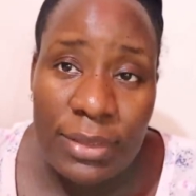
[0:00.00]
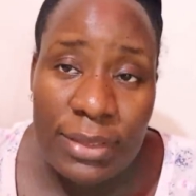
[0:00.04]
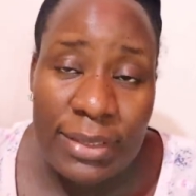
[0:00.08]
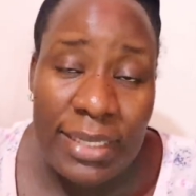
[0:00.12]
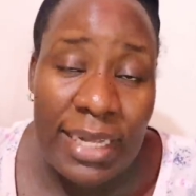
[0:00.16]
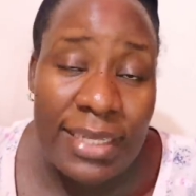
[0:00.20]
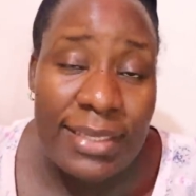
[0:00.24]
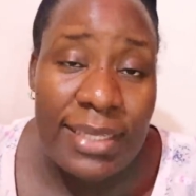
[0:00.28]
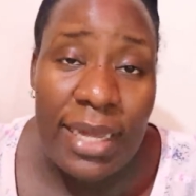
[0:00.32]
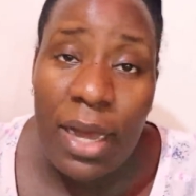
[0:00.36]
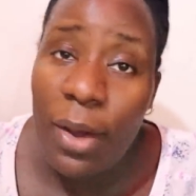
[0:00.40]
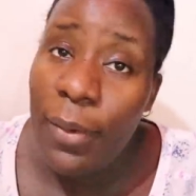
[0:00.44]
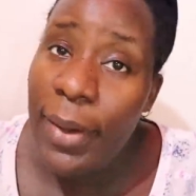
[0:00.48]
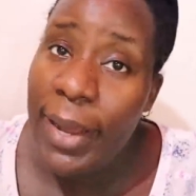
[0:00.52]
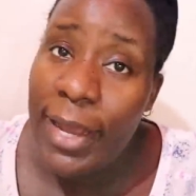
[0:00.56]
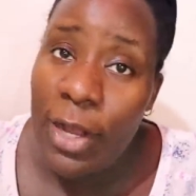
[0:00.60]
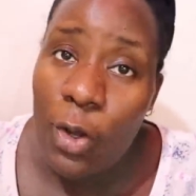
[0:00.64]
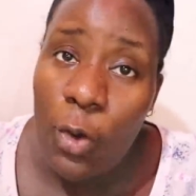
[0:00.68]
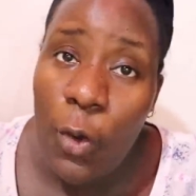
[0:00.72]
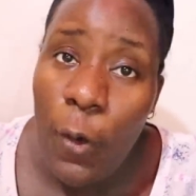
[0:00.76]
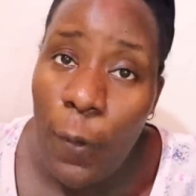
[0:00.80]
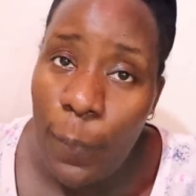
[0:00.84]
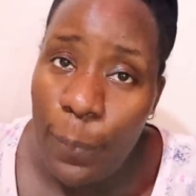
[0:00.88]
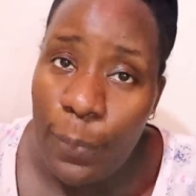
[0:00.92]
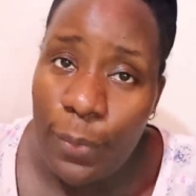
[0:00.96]
that's how I
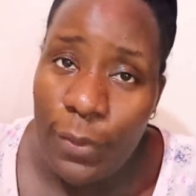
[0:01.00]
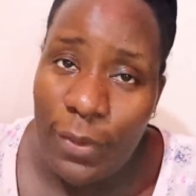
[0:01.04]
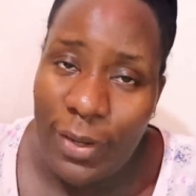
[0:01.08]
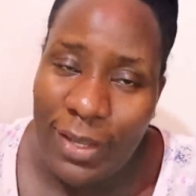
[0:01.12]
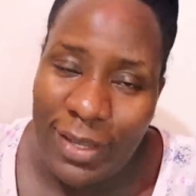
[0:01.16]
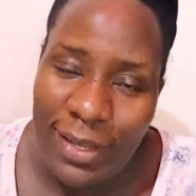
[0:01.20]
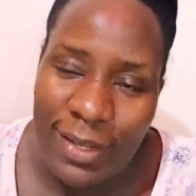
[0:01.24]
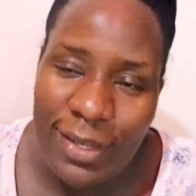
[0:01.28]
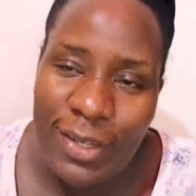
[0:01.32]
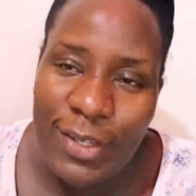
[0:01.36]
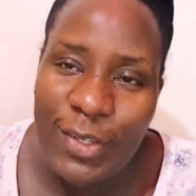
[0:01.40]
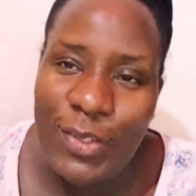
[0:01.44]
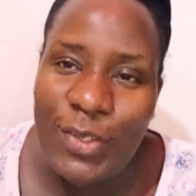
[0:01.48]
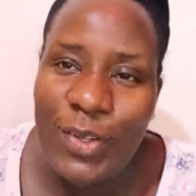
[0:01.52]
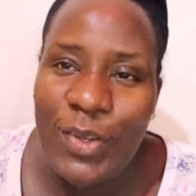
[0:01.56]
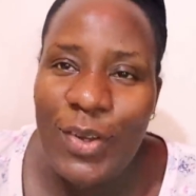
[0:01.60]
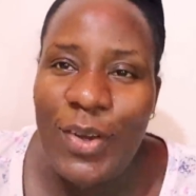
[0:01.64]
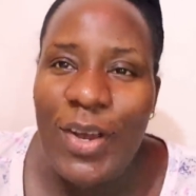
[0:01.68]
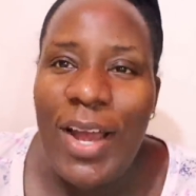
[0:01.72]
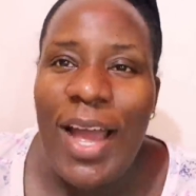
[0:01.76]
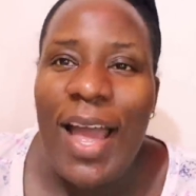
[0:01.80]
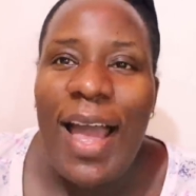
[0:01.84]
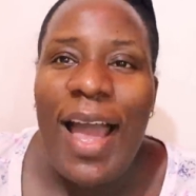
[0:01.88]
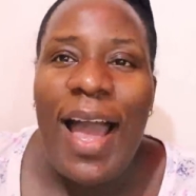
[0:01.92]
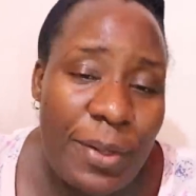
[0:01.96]
cope, okay?
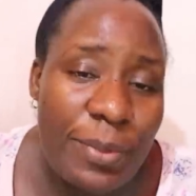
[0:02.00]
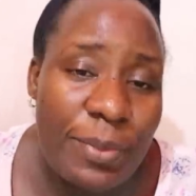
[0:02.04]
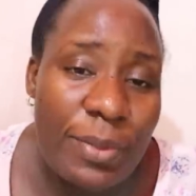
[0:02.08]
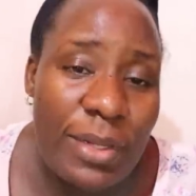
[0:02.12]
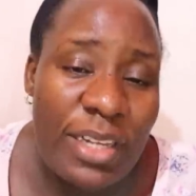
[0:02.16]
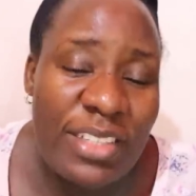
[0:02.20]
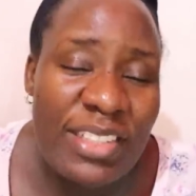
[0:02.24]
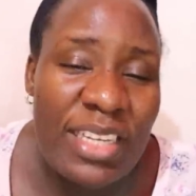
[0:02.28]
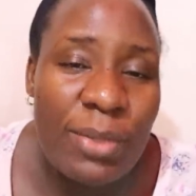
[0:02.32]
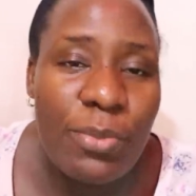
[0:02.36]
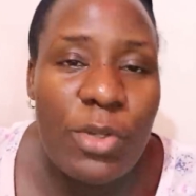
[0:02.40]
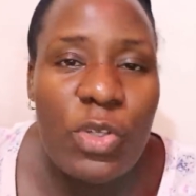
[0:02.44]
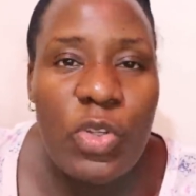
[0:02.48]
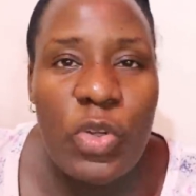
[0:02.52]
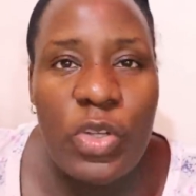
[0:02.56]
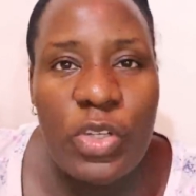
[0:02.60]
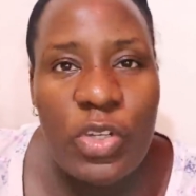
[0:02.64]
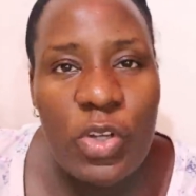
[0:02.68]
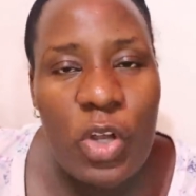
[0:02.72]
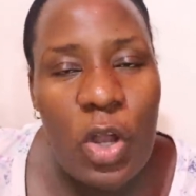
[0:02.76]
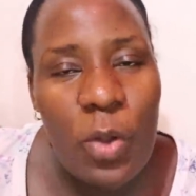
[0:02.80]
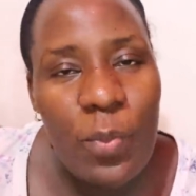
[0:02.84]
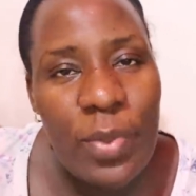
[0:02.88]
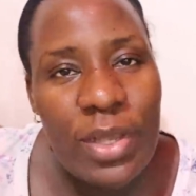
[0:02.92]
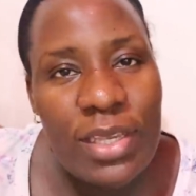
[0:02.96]
So let me know in
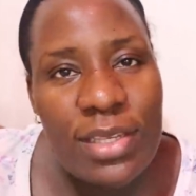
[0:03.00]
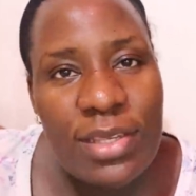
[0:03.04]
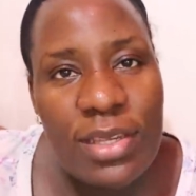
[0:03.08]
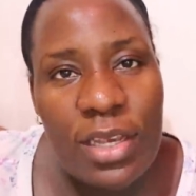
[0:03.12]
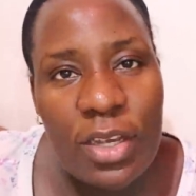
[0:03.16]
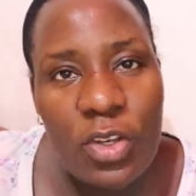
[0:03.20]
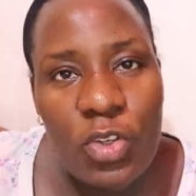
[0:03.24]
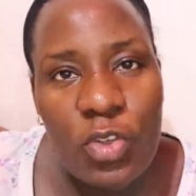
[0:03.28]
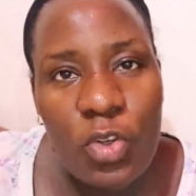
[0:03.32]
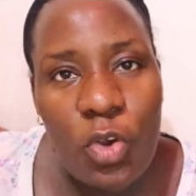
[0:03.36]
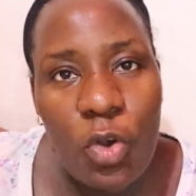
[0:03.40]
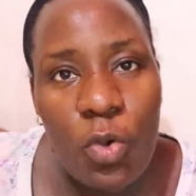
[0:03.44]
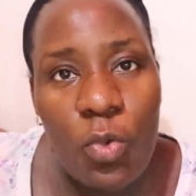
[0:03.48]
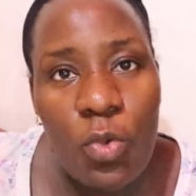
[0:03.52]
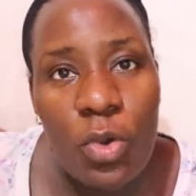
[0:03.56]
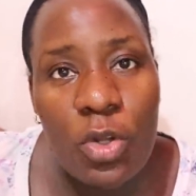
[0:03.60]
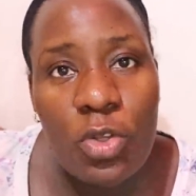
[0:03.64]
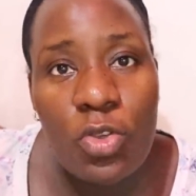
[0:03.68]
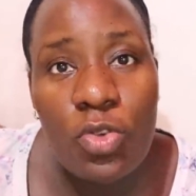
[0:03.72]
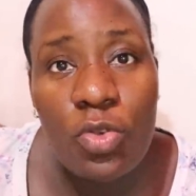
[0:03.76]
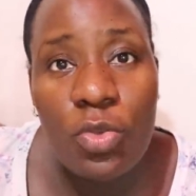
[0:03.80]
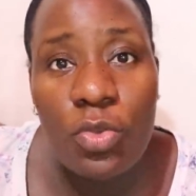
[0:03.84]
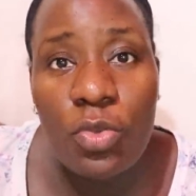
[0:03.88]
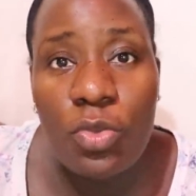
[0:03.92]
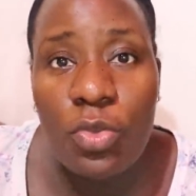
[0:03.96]
the comment section
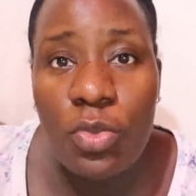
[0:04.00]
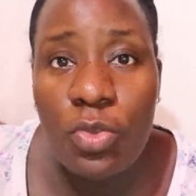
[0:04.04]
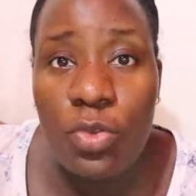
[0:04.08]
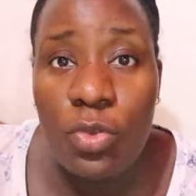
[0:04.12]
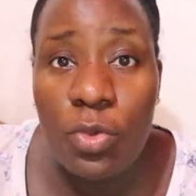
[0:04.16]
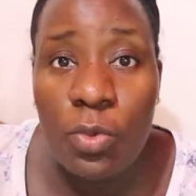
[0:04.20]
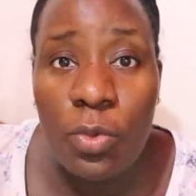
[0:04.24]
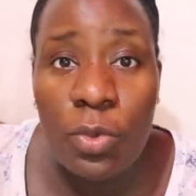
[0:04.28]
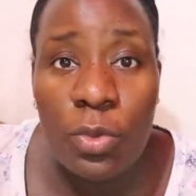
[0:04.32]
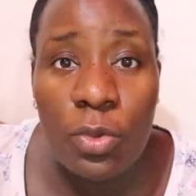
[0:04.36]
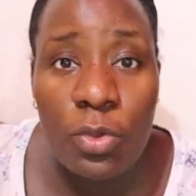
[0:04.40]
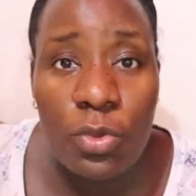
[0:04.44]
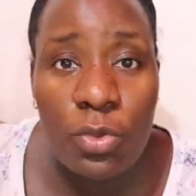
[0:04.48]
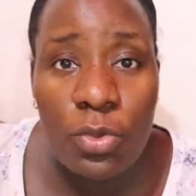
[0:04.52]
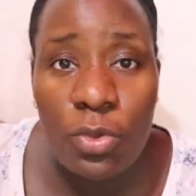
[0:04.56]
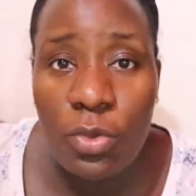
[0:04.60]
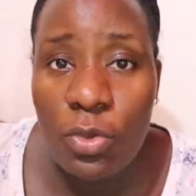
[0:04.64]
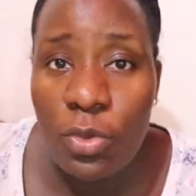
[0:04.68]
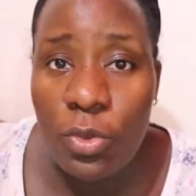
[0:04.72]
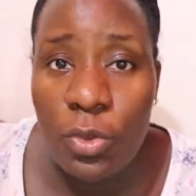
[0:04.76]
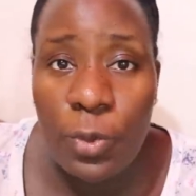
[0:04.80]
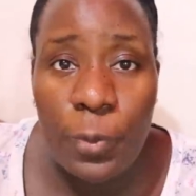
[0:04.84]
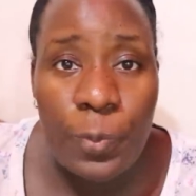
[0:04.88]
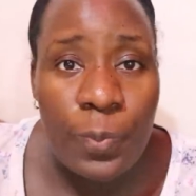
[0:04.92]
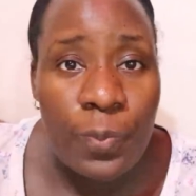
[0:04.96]
what you do
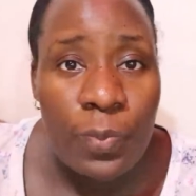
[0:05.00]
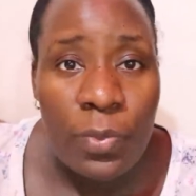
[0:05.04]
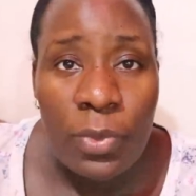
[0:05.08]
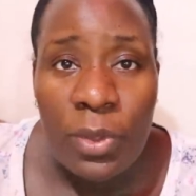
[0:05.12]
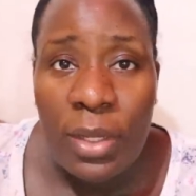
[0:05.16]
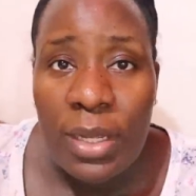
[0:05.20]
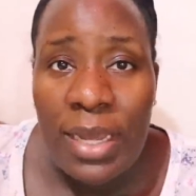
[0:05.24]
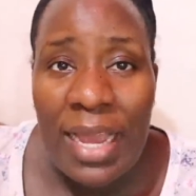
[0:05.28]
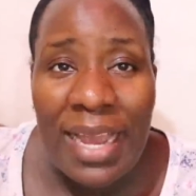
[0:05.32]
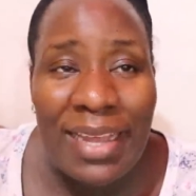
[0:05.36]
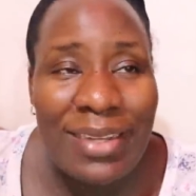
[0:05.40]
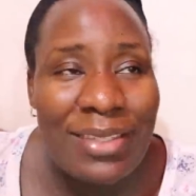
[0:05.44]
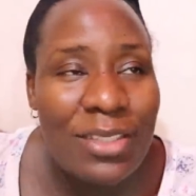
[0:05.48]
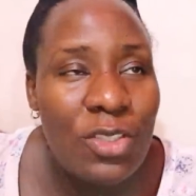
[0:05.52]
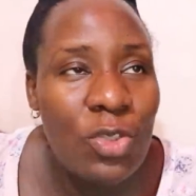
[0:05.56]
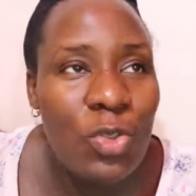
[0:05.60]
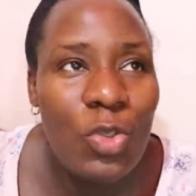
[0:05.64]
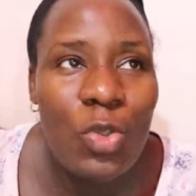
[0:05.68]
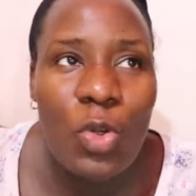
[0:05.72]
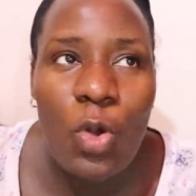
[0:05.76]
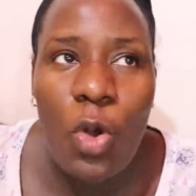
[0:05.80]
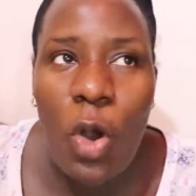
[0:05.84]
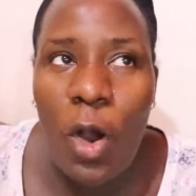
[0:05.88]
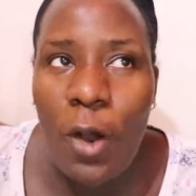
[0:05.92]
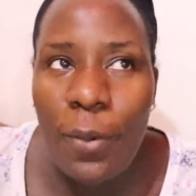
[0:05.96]
to any
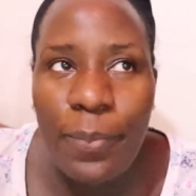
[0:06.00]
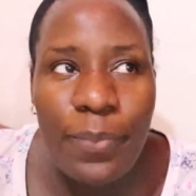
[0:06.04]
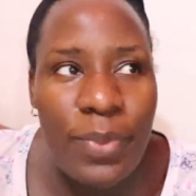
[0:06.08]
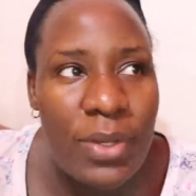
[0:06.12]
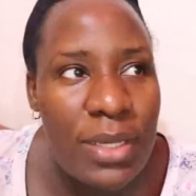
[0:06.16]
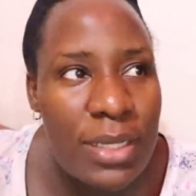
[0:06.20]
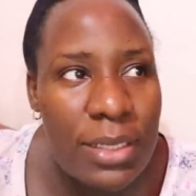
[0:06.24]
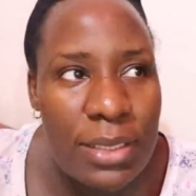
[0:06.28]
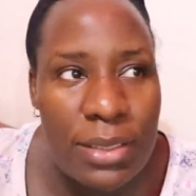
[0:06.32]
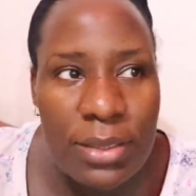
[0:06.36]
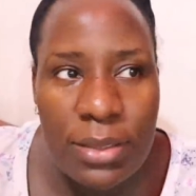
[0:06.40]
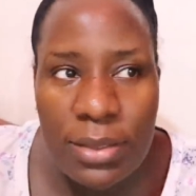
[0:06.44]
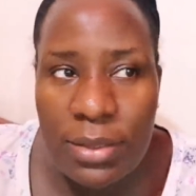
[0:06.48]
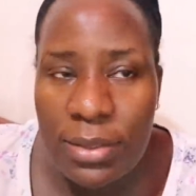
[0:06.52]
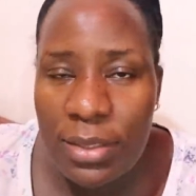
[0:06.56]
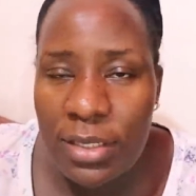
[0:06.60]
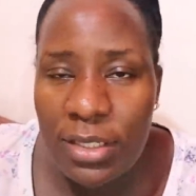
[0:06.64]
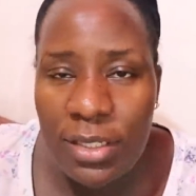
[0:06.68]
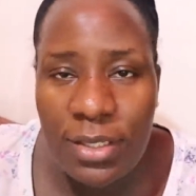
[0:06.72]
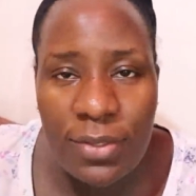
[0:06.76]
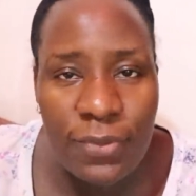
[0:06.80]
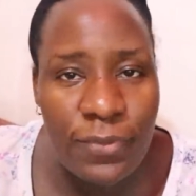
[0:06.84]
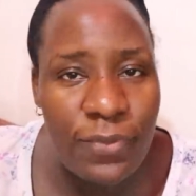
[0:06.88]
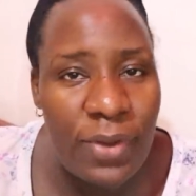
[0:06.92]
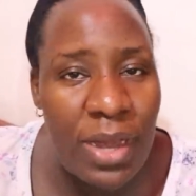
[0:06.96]
new hobbies.
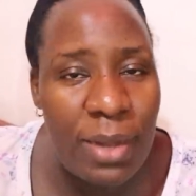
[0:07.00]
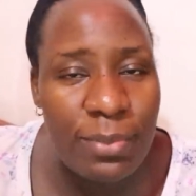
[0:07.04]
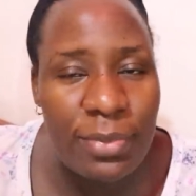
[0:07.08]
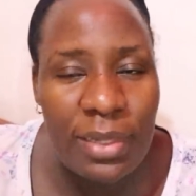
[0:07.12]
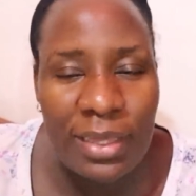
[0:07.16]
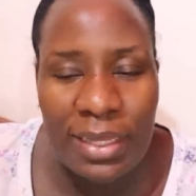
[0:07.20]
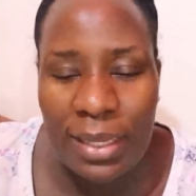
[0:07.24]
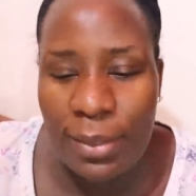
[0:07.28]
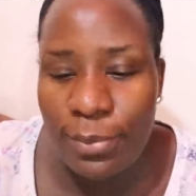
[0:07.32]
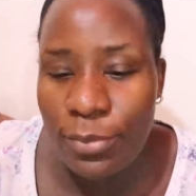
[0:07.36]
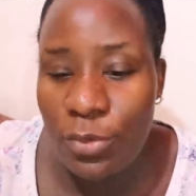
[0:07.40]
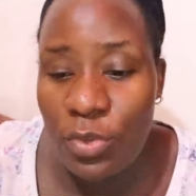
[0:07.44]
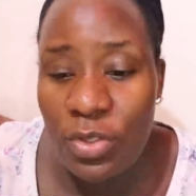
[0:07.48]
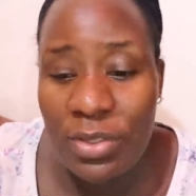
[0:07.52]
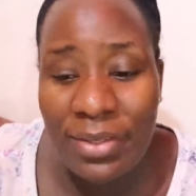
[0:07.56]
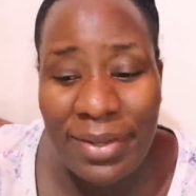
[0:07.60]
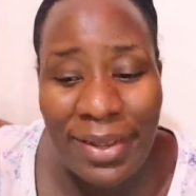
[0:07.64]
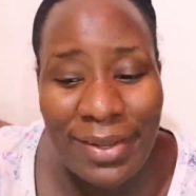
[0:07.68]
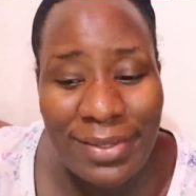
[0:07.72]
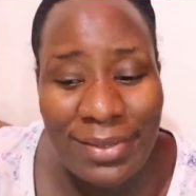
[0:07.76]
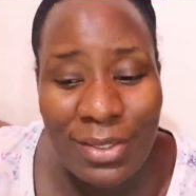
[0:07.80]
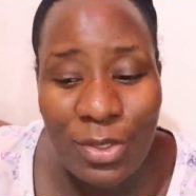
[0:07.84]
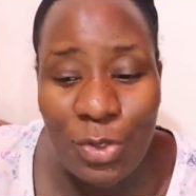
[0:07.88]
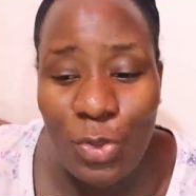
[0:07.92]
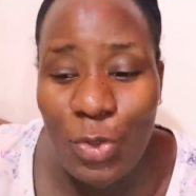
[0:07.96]
This farm that I'm doing
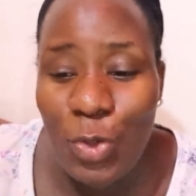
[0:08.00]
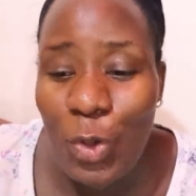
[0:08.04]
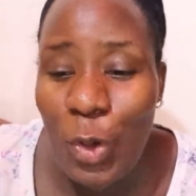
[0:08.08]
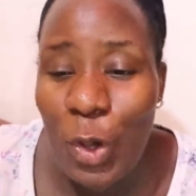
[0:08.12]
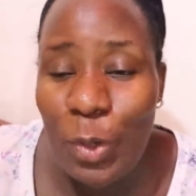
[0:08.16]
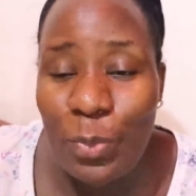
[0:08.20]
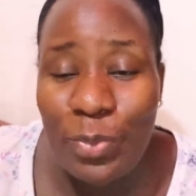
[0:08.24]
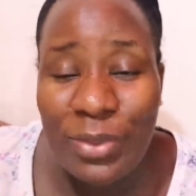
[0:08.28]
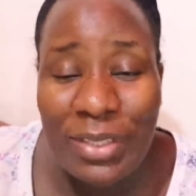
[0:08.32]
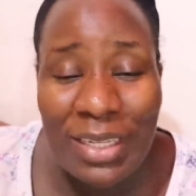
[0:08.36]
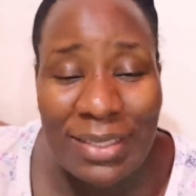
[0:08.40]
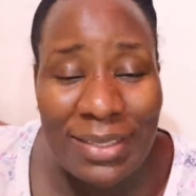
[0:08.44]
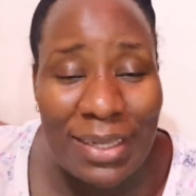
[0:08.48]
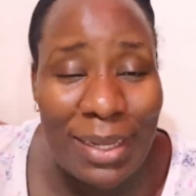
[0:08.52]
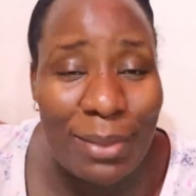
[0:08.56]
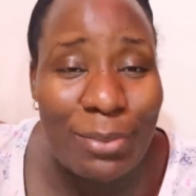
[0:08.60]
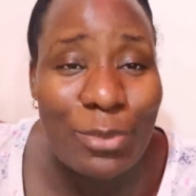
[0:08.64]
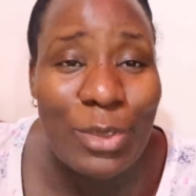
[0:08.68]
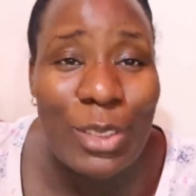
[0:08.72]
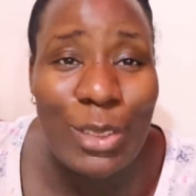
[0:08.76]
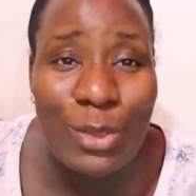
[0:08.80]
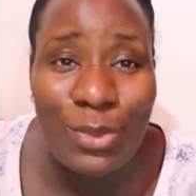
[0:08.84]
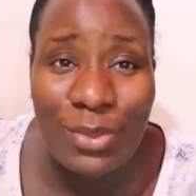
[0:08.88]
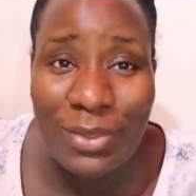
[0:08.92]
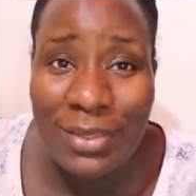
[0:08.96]
now is a new hobby that
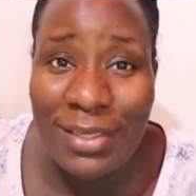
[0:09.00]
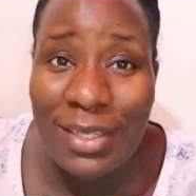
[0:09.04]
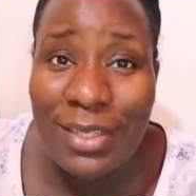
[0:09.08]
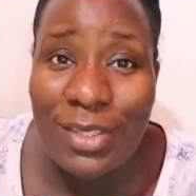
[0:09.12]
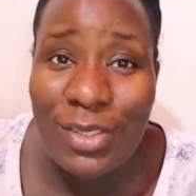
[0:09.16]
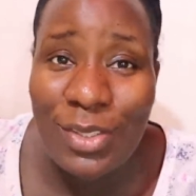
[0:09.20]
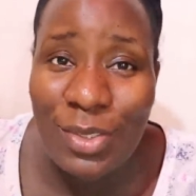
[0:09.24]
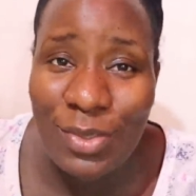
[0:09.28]
I'm going to take